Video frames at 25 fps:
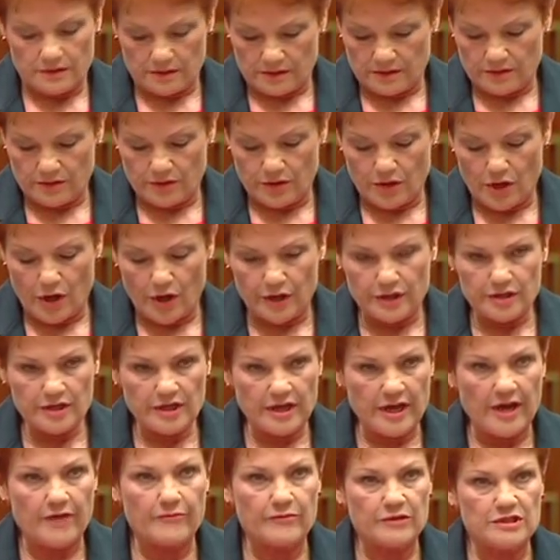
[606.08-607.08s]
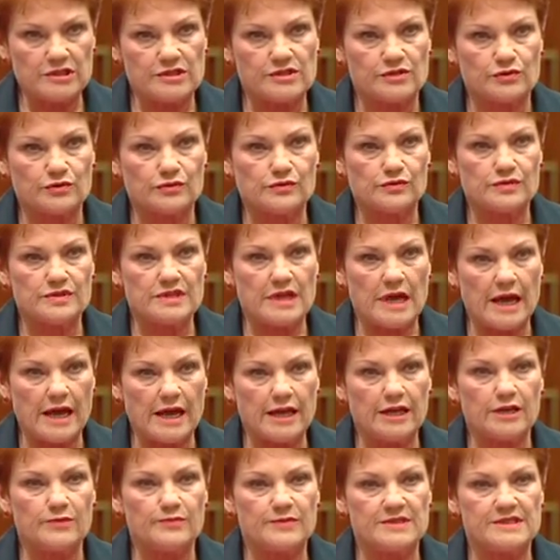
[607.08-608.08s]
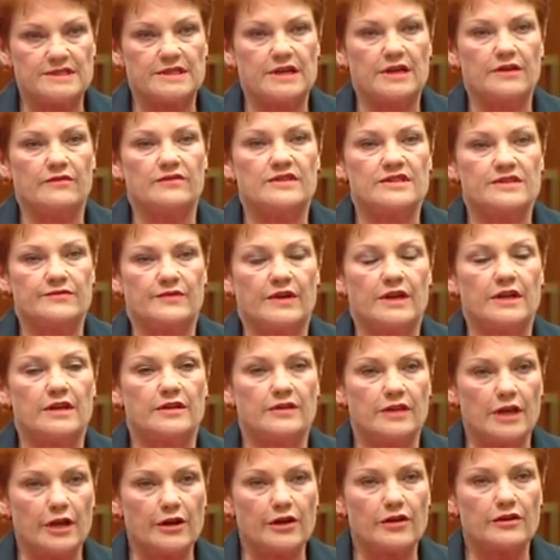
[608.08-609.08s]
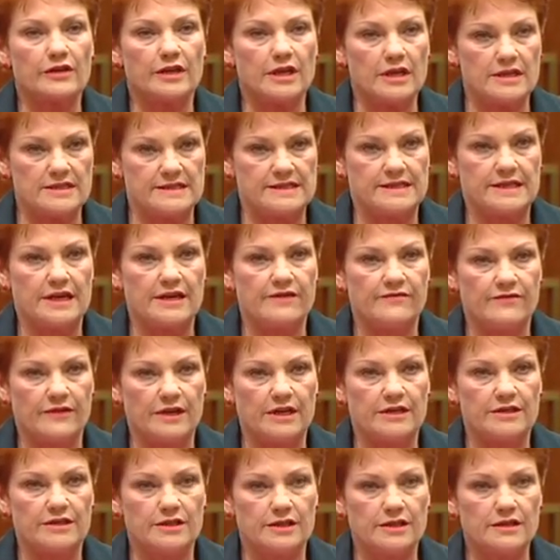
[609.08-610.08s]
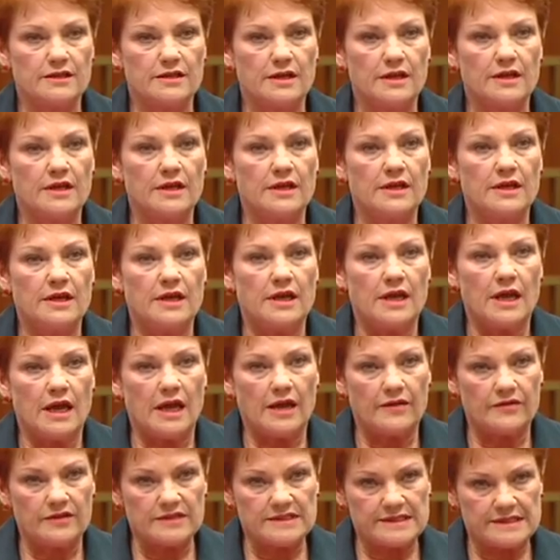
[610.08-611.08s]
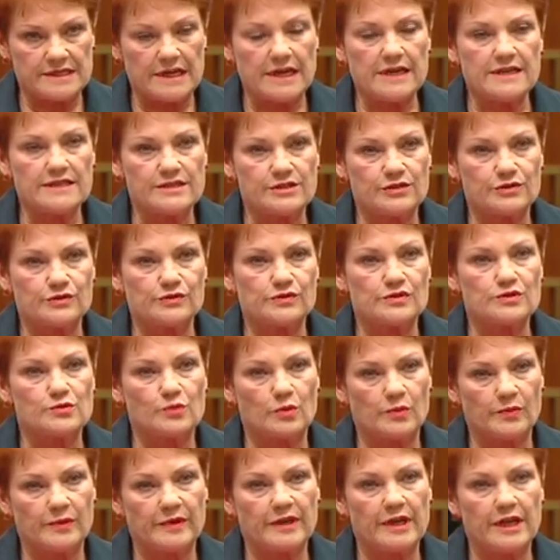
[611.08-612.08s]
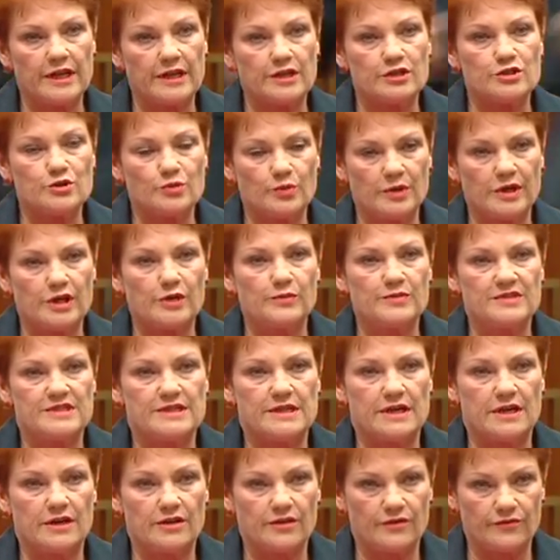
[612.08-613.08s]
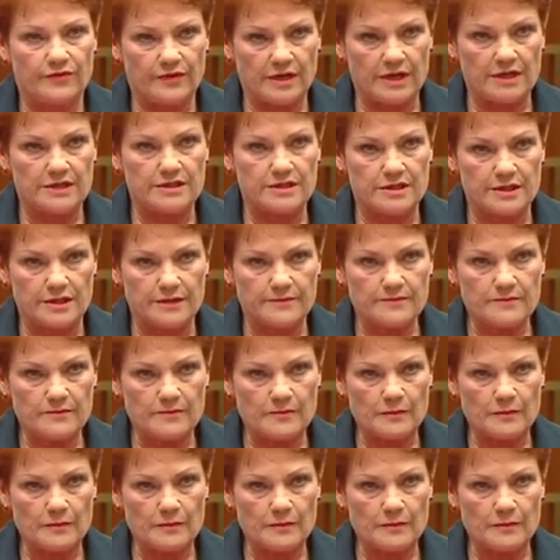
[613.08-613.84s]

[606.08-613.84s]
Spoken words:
non-government schools 80% of this funding. They don't get state funding, and the state schools will be getting 20% of the funding.